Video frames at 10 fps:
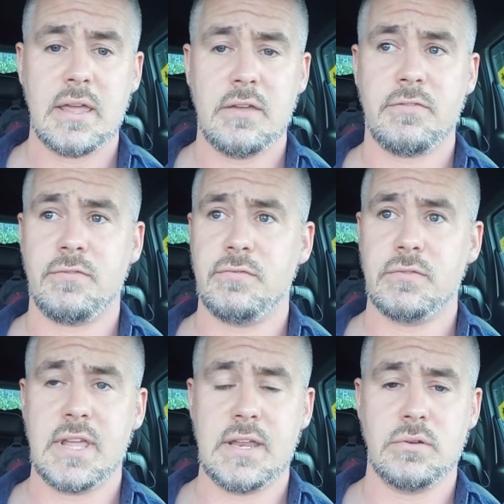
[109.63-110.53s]
If
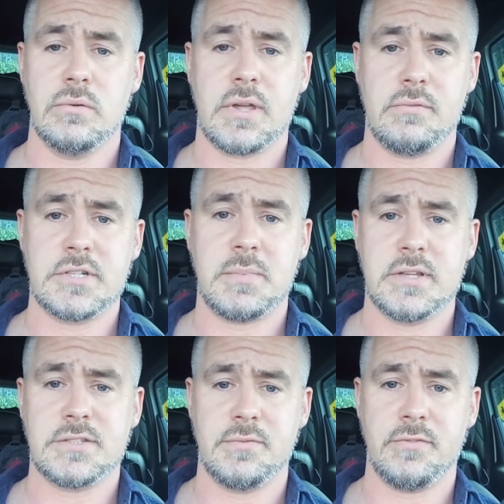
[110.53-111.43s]
they don't get a
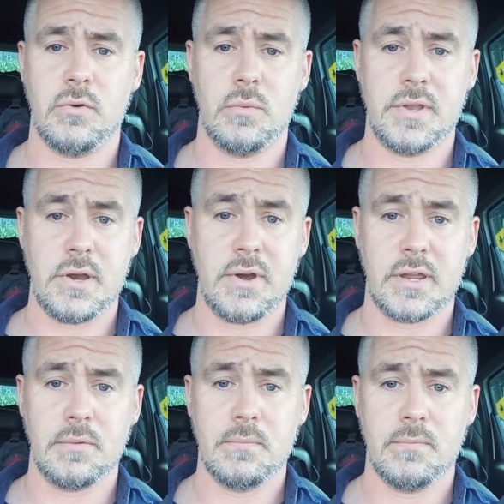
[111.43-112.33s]
response from the phone when they
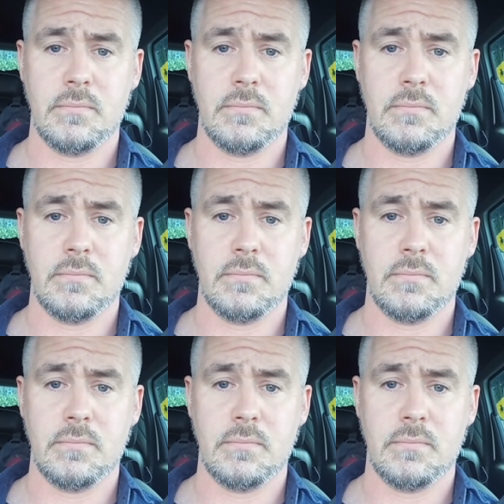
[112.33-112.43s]
ring you,